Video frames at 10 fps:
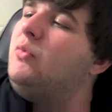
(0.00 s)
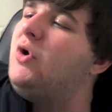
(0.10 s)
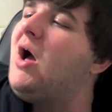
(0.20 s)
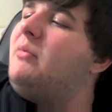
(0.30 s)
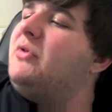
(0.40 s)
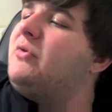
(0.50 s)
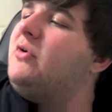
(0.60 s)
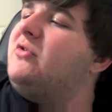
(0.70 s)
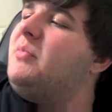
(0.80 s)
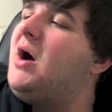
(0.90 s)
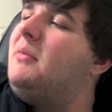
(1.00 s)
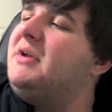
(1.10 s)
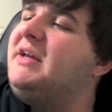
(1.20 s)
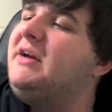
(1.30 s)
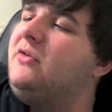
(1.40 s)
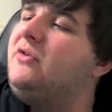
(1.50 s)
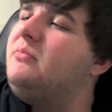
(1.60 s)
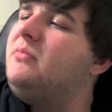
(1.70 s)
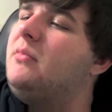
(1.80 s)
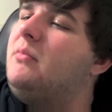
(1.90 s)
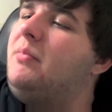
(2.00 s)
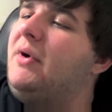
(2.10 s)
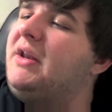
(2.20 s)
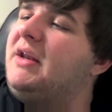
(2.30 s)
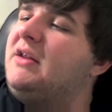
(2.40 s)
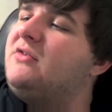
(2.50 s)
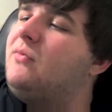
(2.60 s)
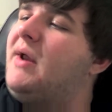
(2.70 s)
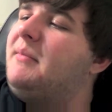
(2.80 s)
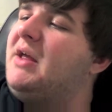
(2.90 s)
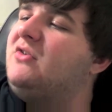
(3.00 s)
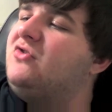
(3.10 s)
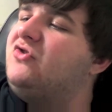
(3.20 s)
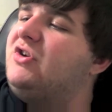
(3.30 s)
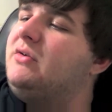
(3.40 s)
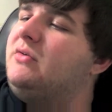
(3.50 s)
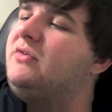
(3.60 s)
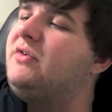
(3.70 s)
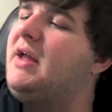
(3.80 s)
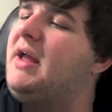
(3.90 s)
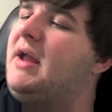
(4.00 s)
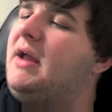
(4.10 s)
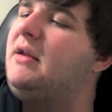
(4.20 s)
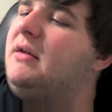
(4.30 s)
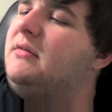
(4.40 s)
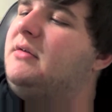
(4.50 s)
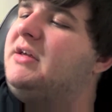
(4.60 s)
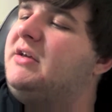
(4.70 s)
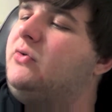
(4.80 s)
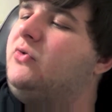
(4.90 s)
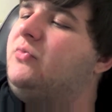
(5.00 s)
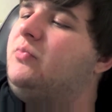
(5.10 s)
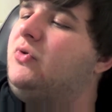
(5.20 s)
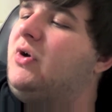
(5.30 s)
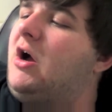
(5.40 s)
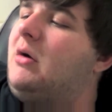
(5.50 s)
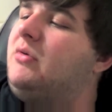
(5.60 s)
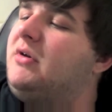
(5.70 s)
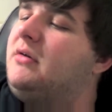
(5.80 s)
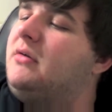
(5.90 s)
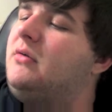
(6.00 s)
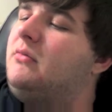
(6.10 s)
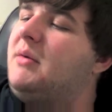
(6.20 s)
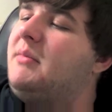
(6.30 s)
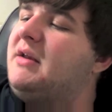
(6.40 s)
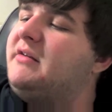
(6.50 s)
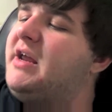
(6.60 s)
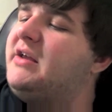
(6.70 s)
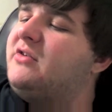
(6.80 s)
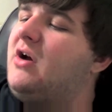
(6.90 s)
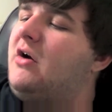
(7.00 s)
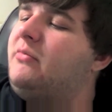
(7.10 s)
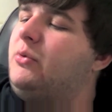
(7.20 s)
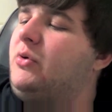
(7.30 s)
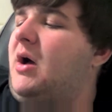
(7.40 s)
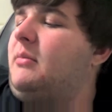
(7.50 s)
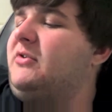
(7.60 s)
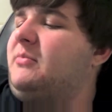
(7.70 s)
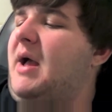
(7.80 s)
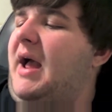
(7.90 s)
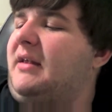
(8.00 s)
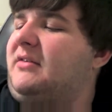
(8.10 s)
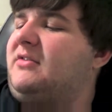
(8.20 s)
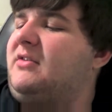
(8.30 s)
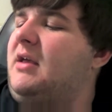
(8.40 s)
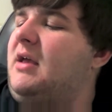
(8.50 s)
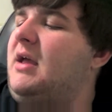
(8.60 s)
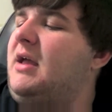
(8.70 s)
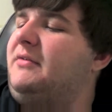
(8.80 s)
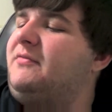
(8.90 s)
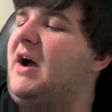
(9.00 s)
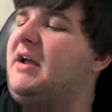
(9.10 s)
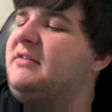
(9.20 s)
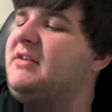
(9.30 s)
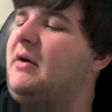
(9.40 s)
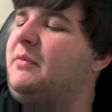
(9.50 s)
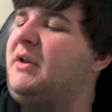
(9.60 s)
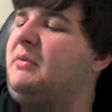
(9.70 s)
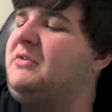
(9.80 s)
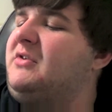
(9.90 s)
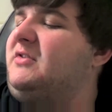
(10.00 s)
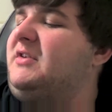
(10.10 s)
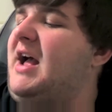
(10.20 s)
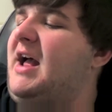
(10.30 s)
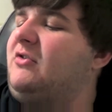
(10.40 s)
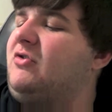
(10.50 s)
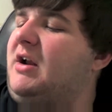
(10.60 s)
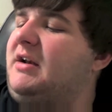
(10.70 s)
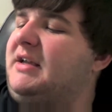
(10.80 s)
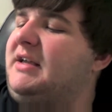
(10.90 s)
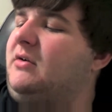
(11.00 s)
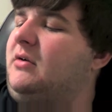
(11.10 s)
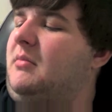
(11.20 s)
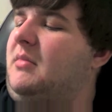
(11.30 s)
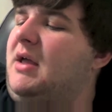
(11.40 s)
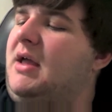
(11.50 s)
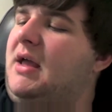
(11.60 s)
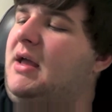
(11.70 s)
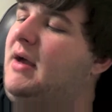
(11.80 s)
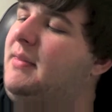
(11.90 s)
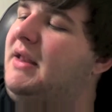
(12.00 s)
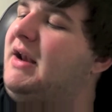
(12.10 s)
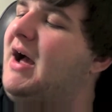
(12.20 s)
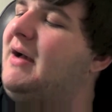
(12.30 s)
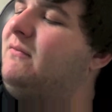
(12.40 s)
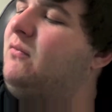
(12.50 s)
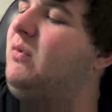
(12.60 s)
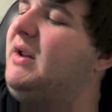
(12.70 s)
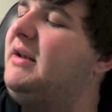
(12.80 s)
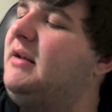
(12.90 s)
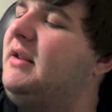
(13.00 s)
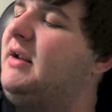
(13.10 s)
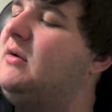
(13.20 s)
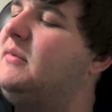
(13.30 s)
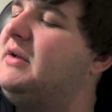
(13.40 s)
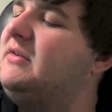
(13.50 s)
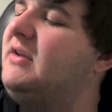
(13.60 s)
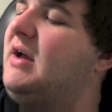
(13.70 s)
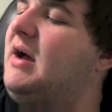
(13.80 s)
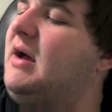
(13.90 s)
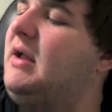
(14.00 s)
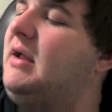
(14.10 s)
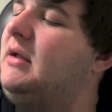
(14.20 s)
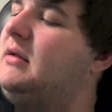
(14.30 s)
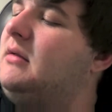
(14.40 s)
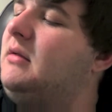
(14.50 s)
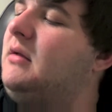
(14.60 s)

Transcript: Blue Goblin throws a bomb to kill them, but it hits Rain Man's shield and kills Blue Goblin. Rain Man takes off Blue Goblin's mask. He finds out that it was his dad trying to kill him and then I've written here because I